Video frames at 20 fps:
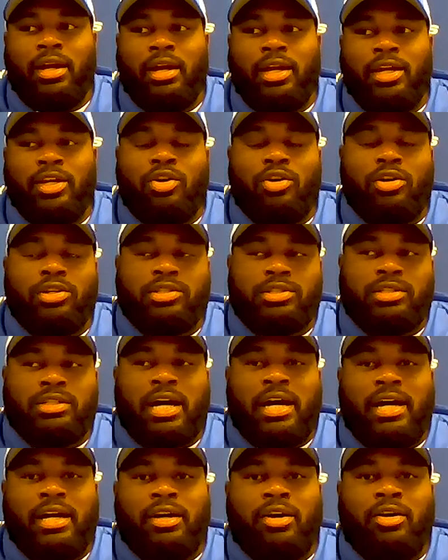you know, it's
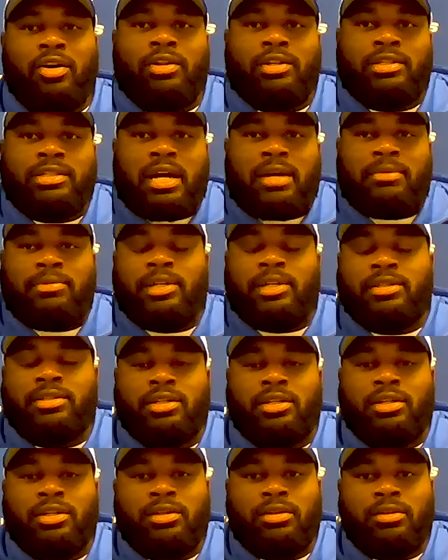not all the time you get
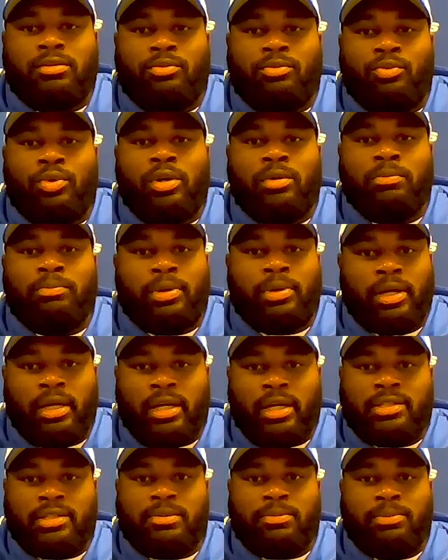to one play
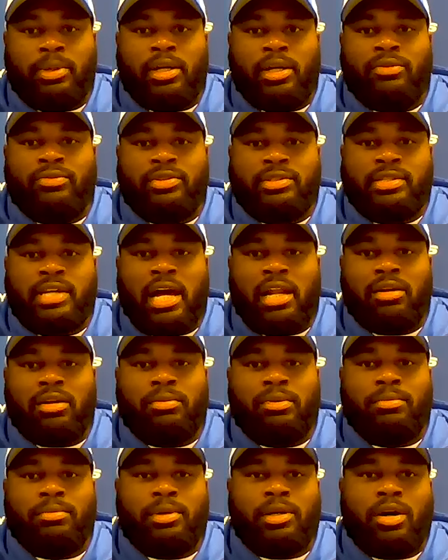against a player of his
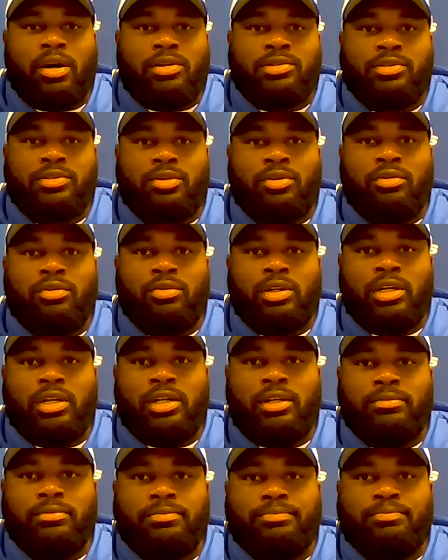caliber, but
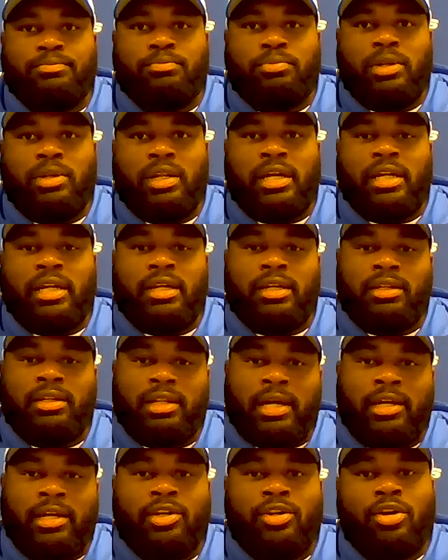also play
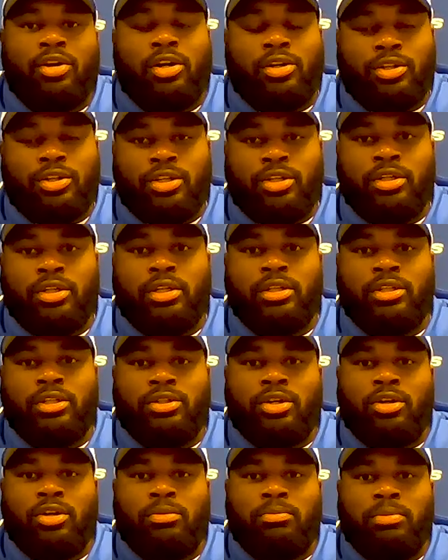like good on good, you
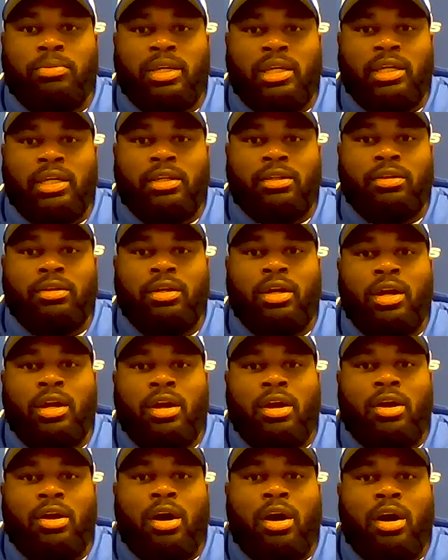know, and being
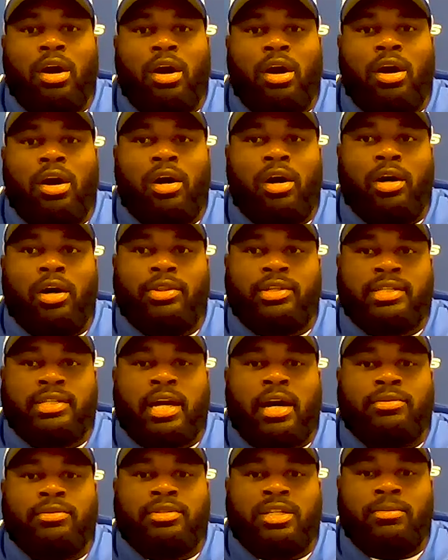on the
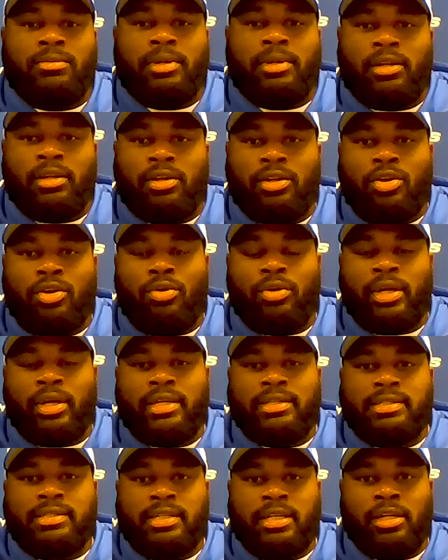scout team, getting to go
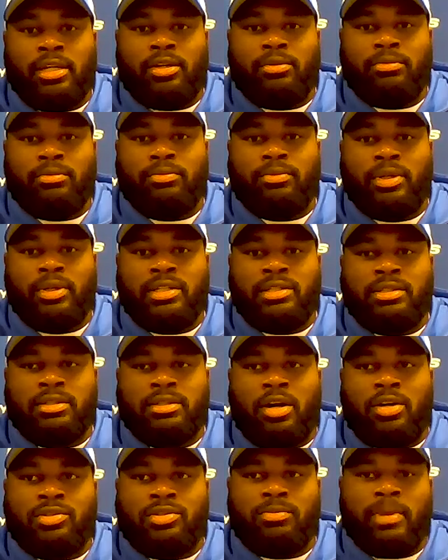against him. He's
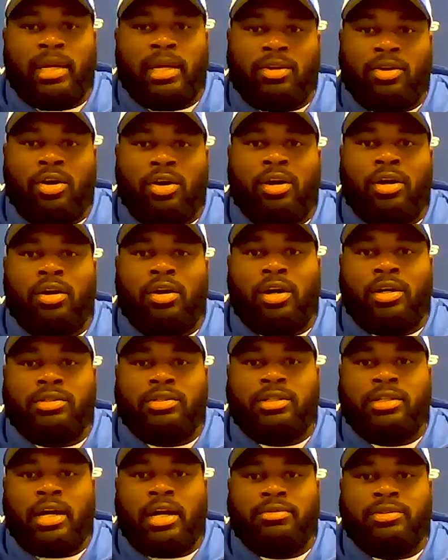also making our
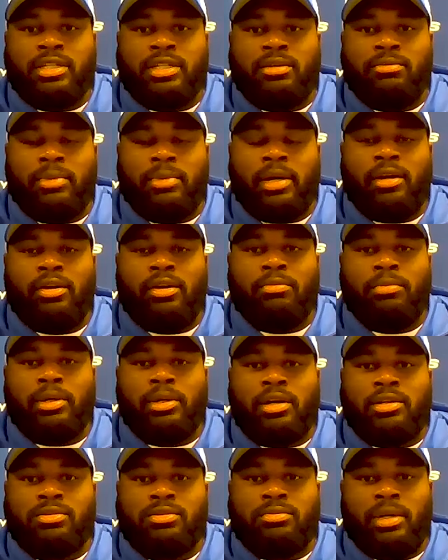scout team better, but
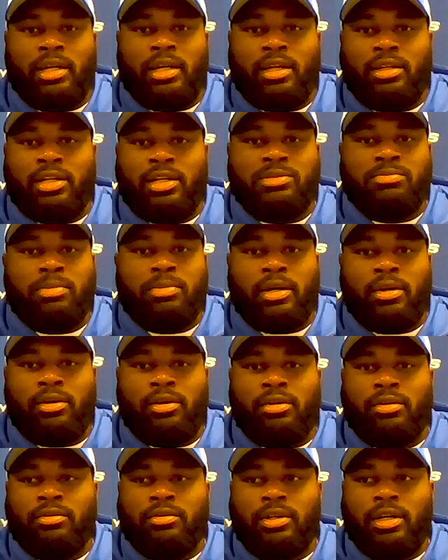also making us
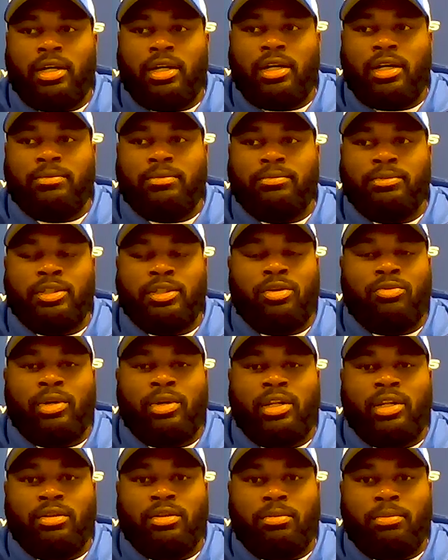better, you know,
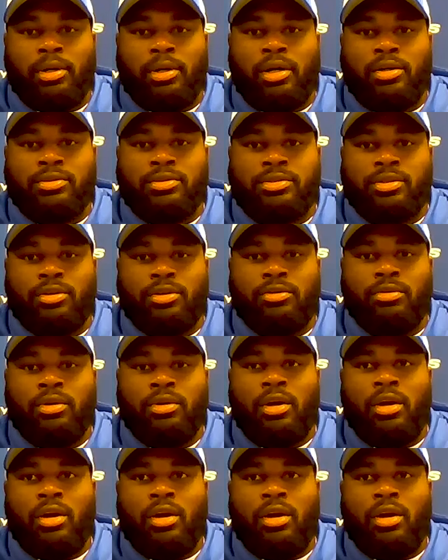running the ball. So